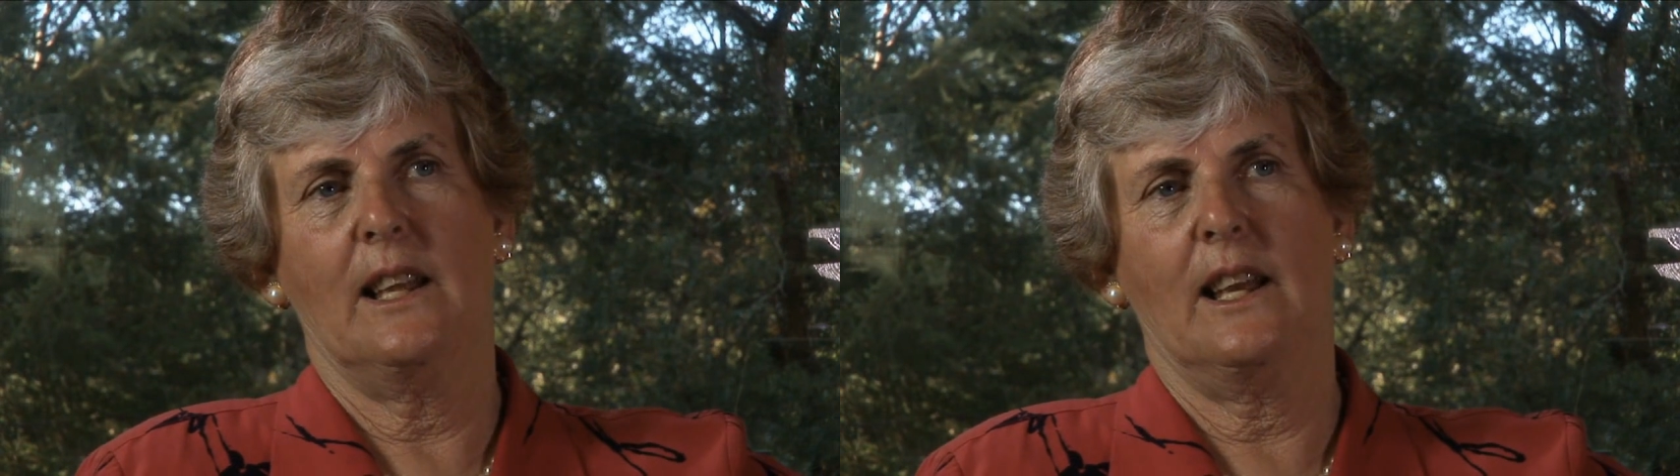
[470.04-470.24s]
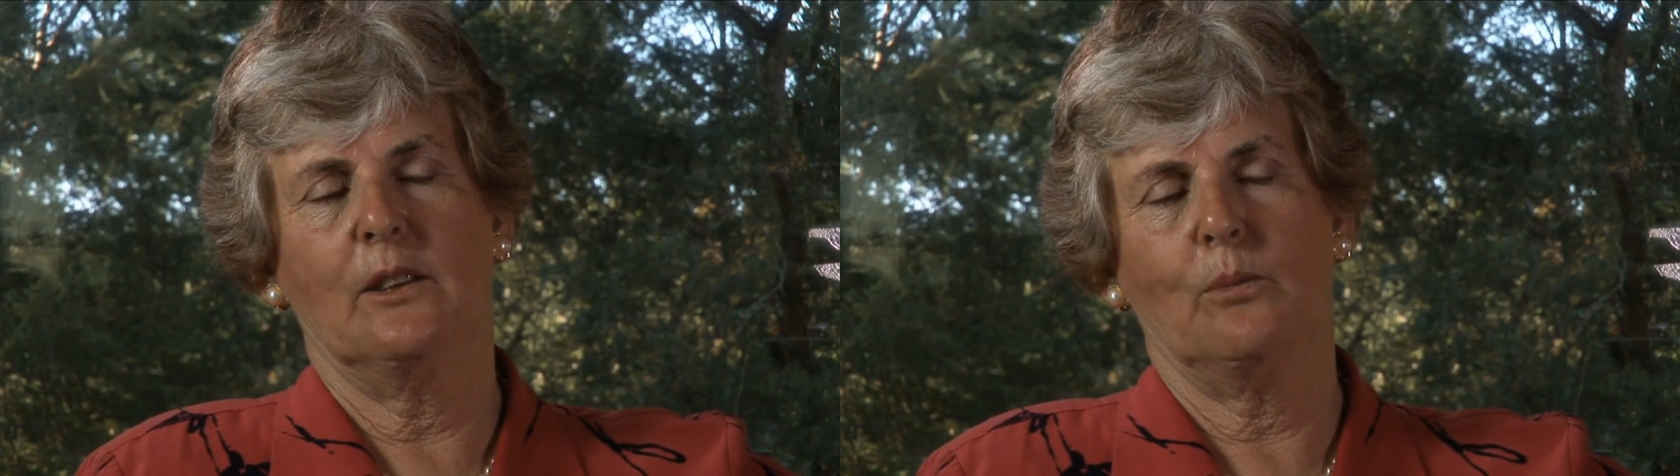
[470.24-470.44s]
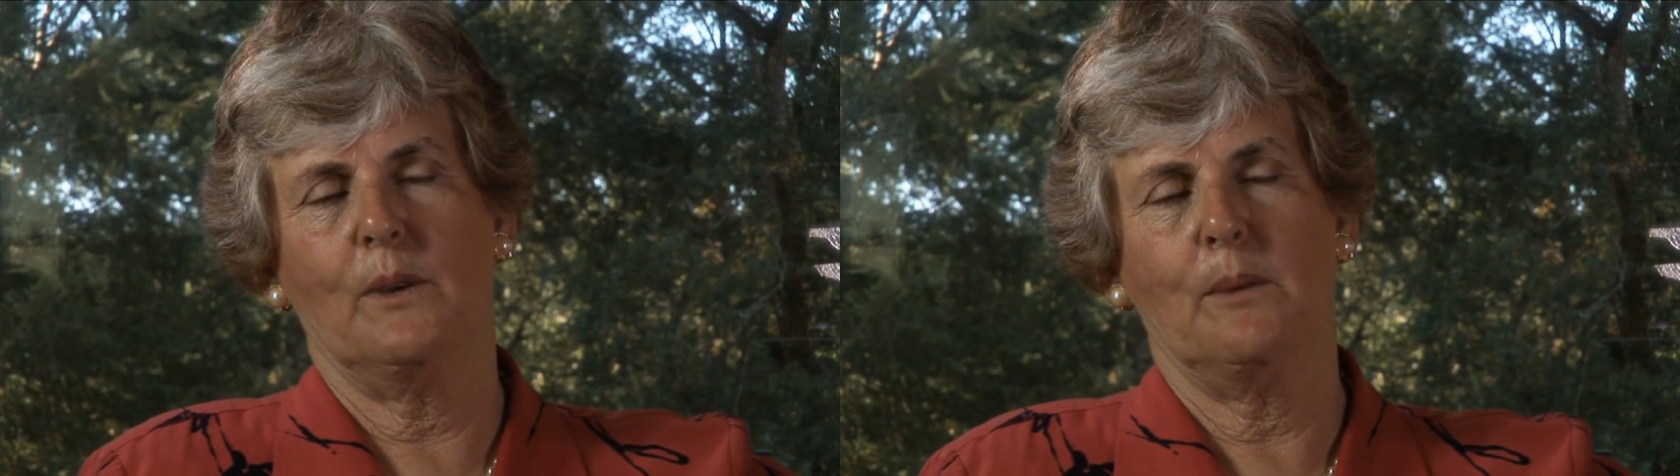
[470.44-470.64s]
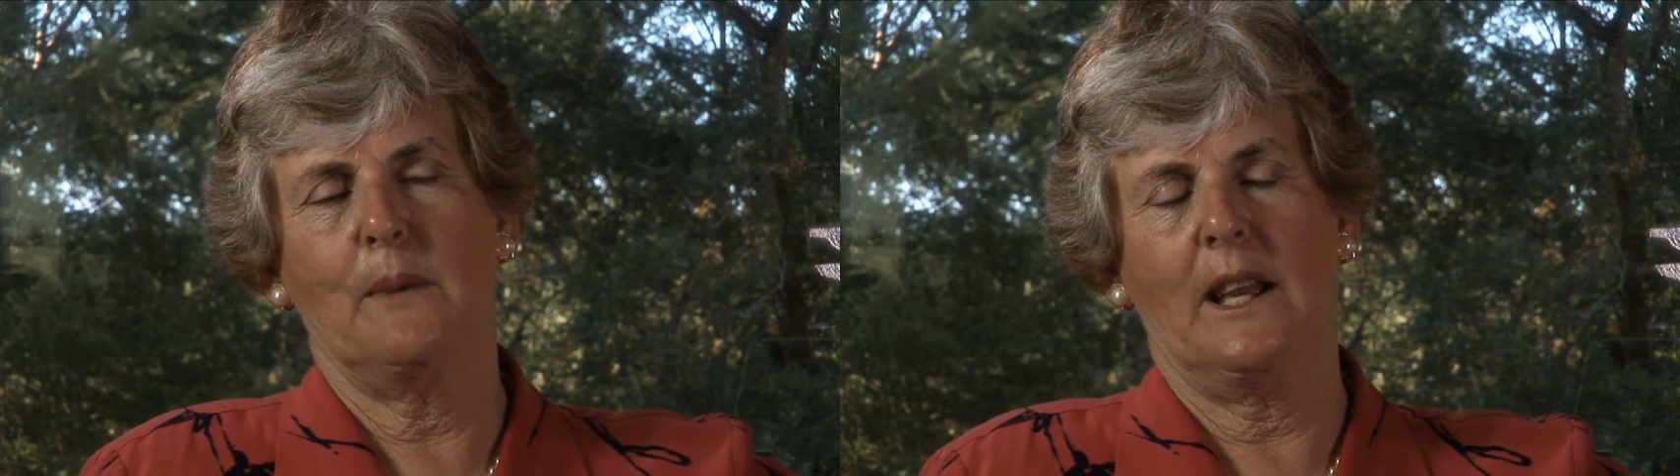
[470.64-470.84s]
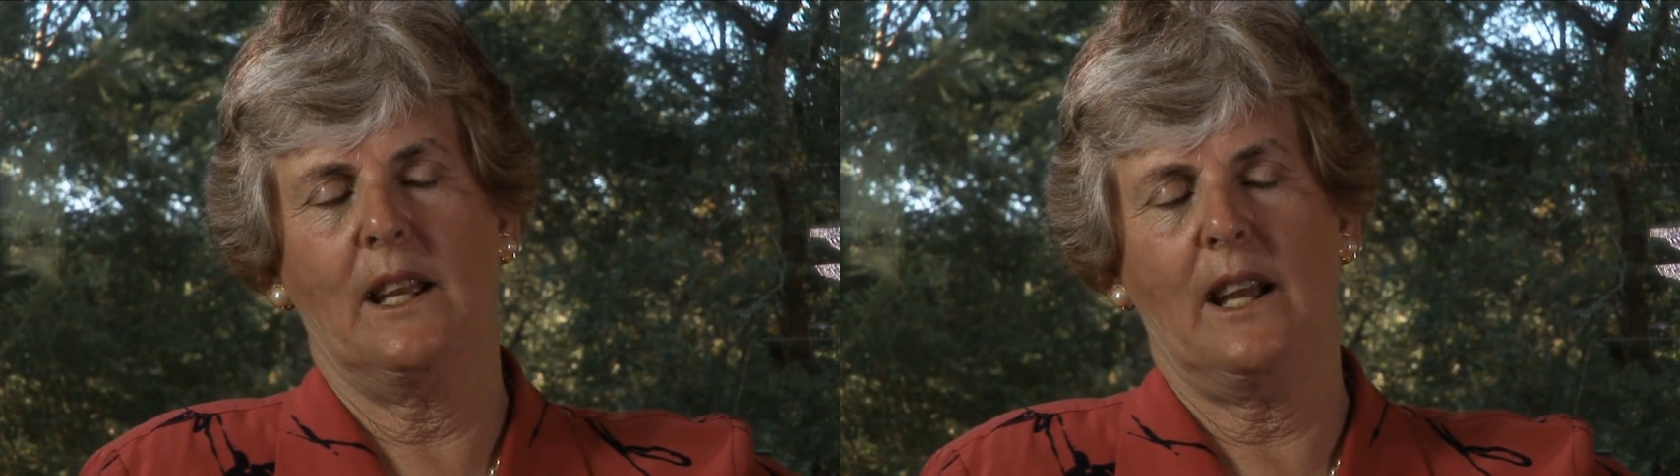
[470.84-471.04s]
then we
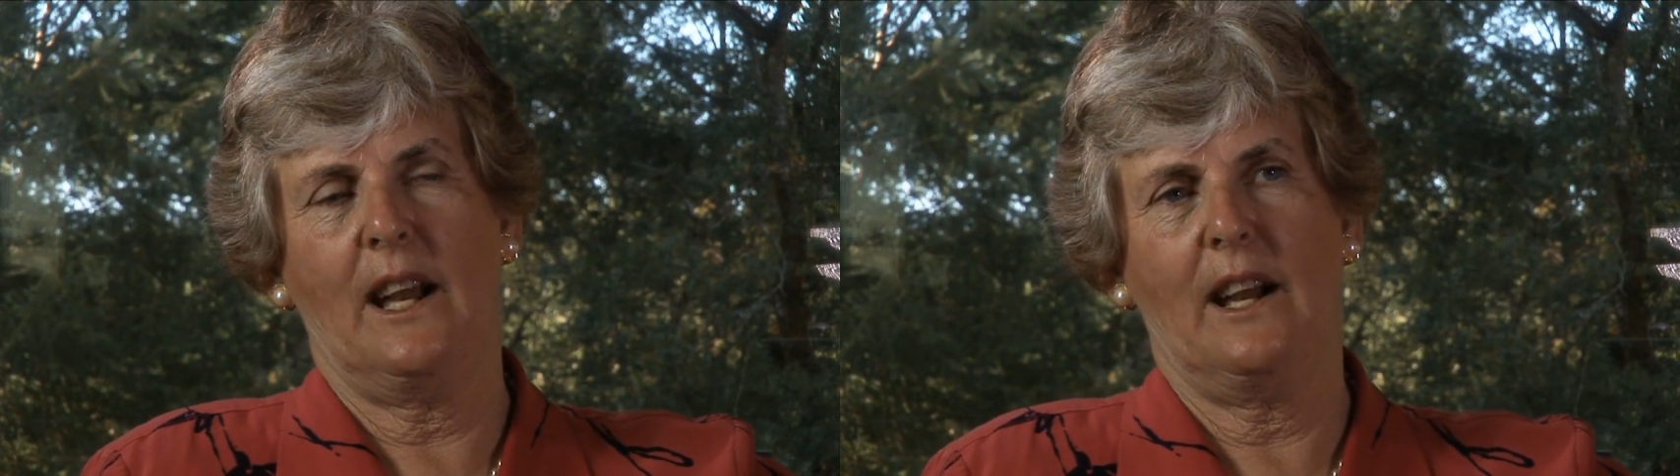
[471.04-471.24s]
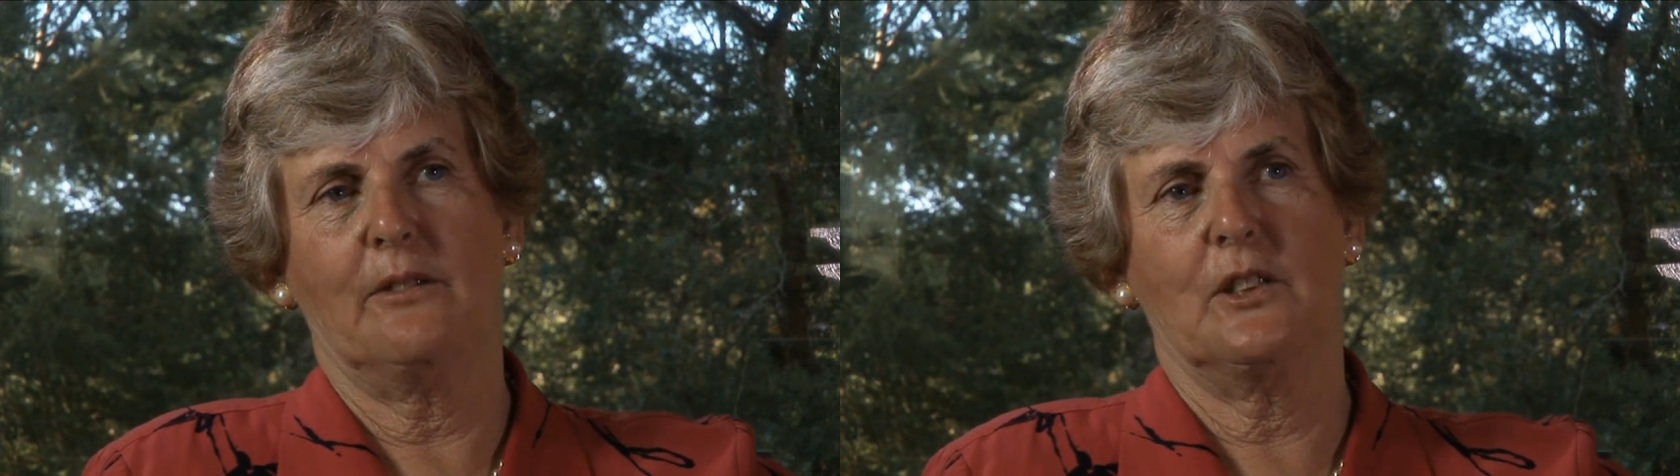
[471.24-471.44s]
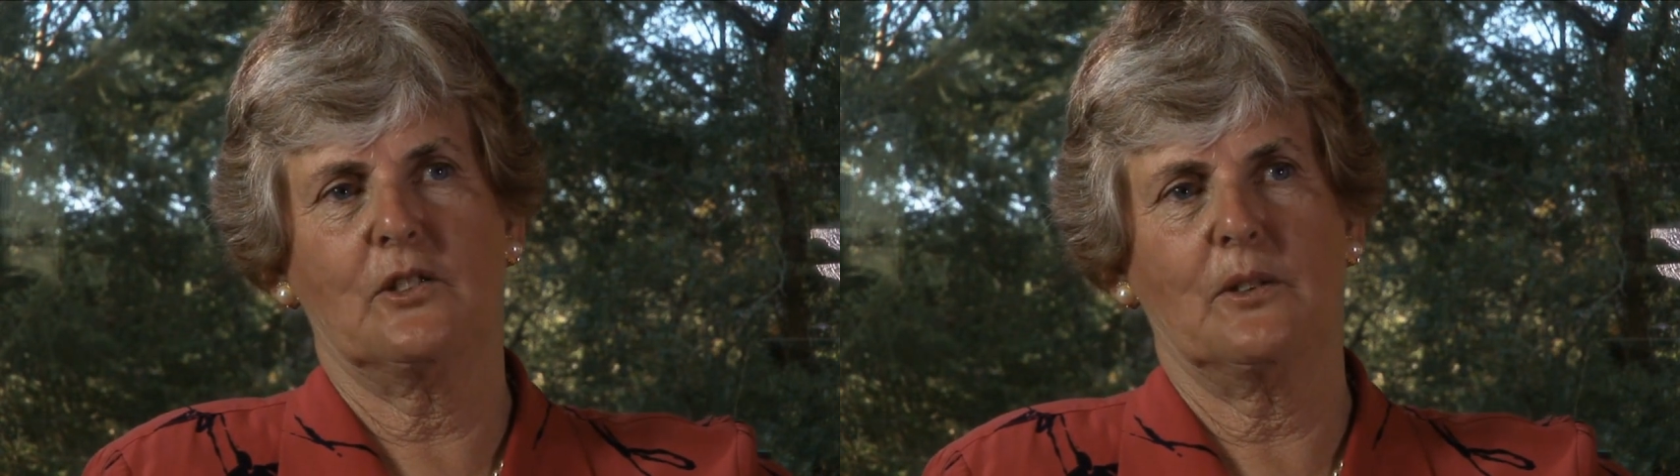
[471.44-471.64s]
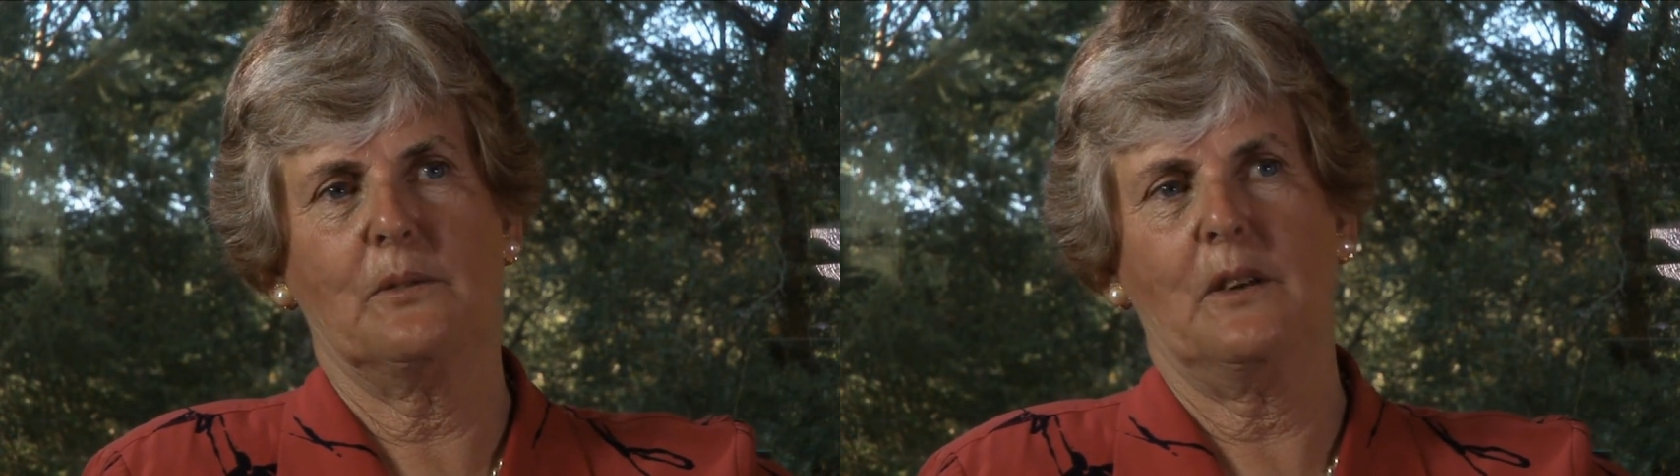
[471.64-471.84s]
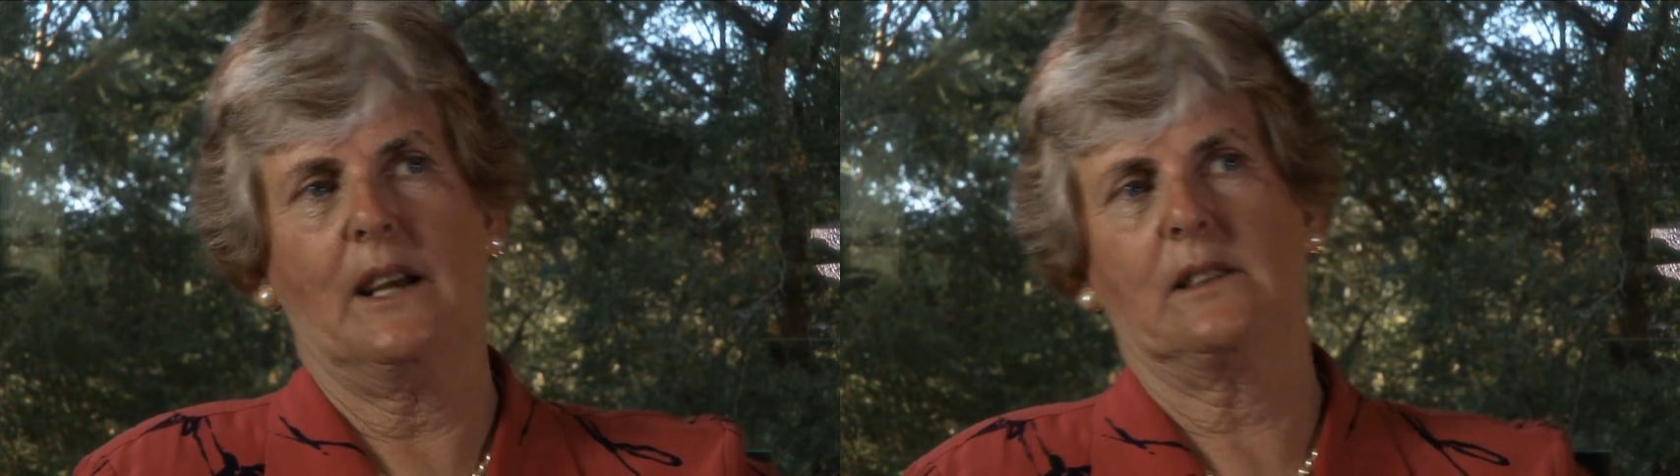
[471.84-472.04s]
may have this
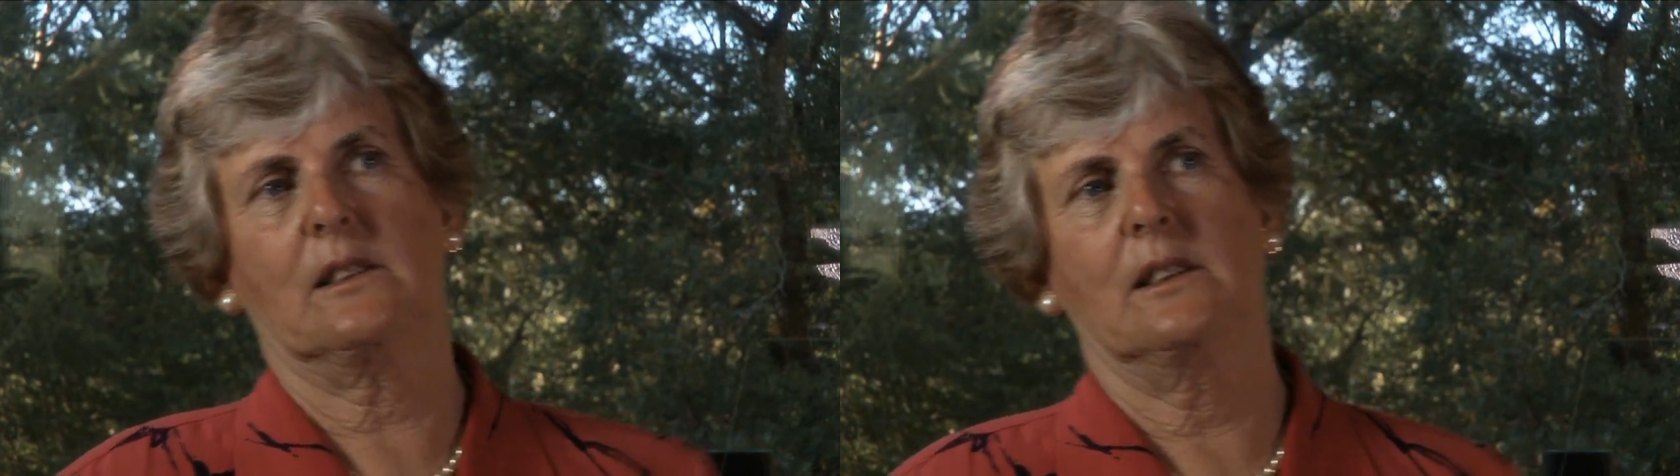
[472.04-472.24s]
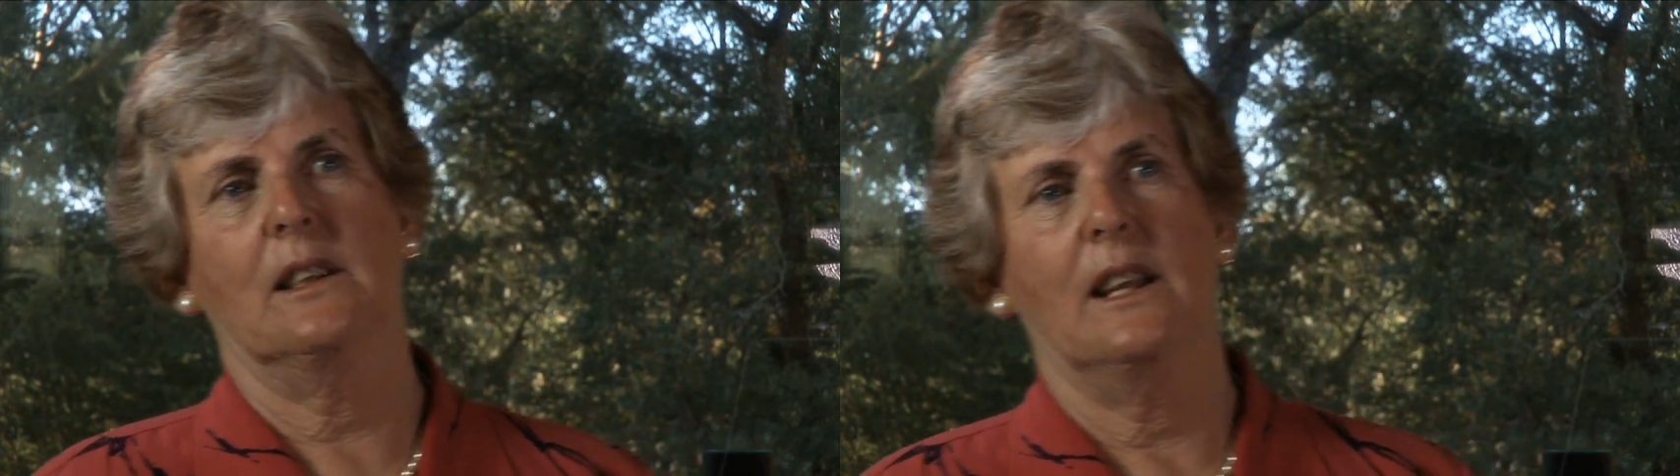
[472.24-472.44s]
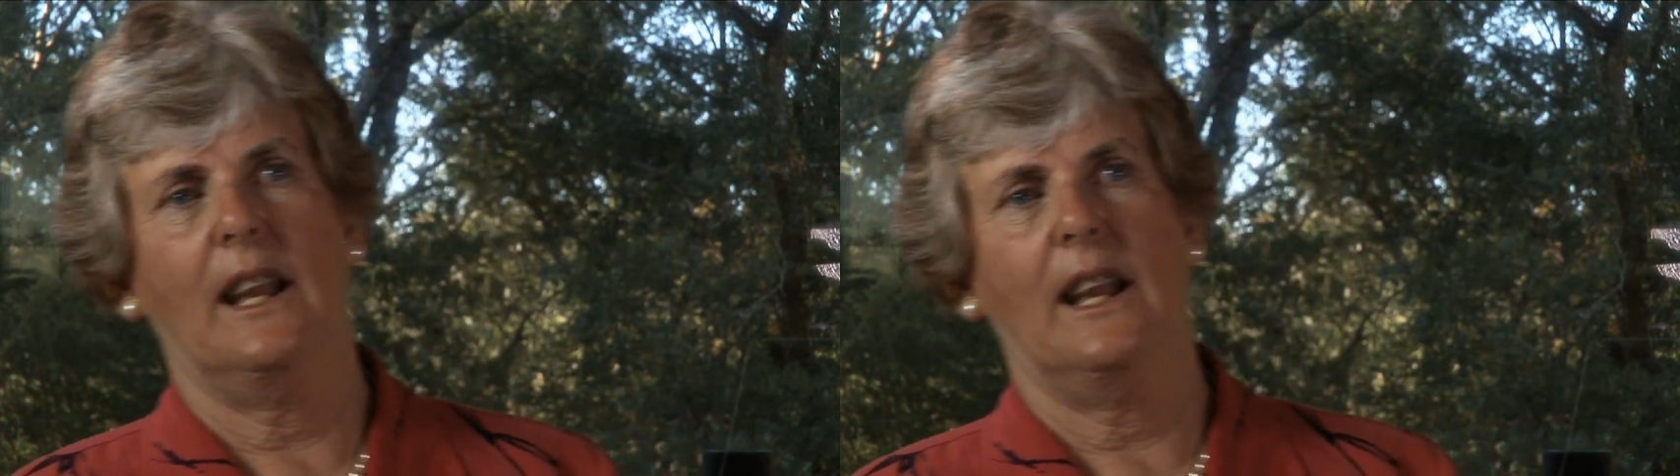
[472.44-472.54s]
effect.